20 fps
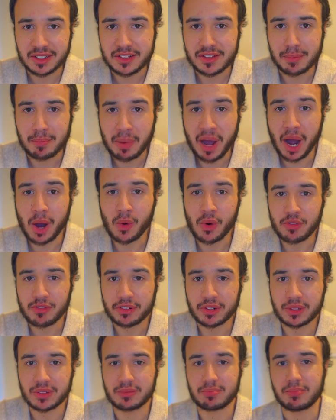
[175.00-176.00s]

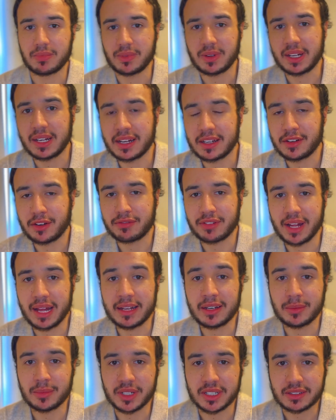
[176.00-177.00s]
powerful kind of
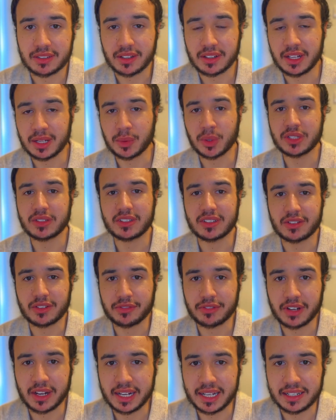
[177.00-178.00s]
enemy. So they wanted to
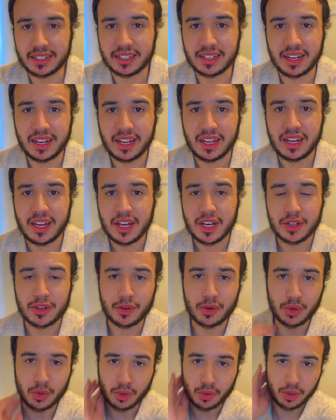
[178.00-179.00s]
find
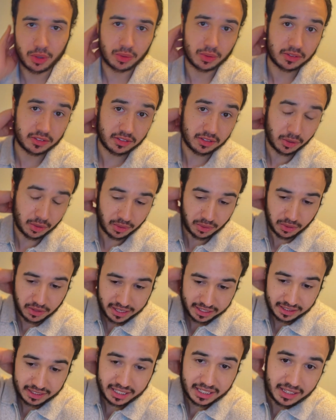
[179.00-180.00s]
new routes. So
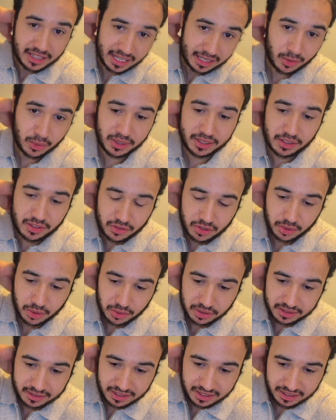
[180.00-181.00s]
they went to
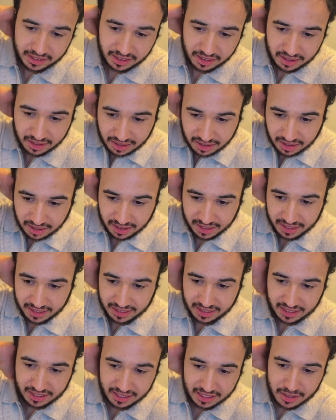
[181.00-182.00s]
sea,
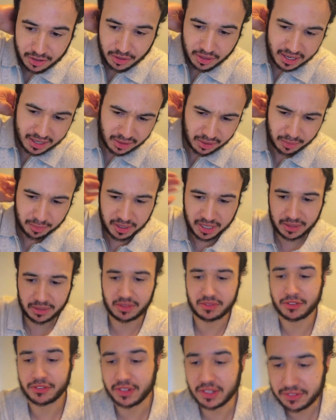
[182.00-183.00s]
and in around about
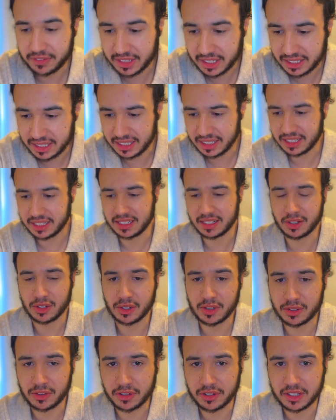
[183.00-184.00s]

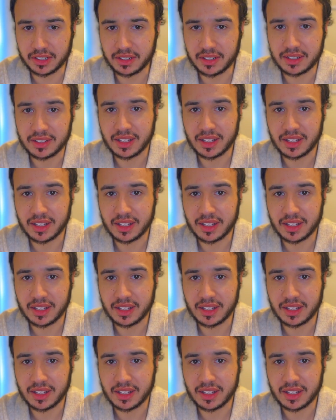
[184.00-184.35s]
1500,